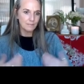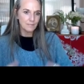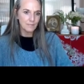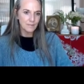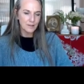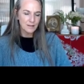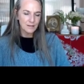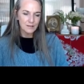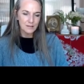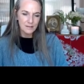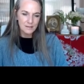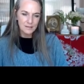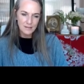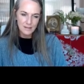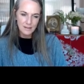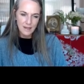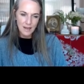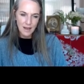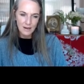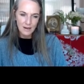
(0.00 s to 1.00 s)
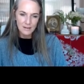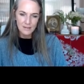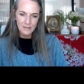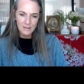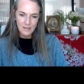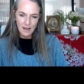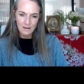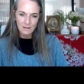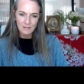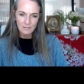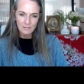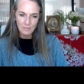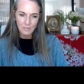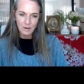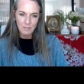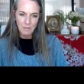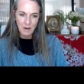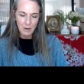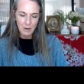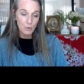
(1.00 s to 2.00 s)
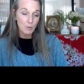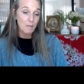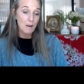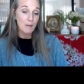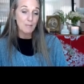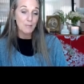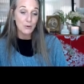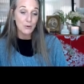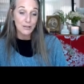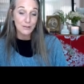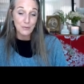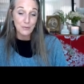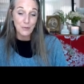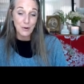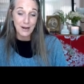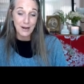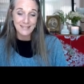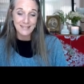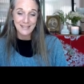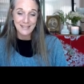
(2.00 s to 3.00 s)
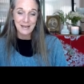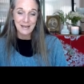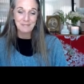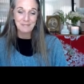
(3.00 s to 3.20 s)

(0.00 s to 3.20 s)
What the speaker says: Is that am I remembering the same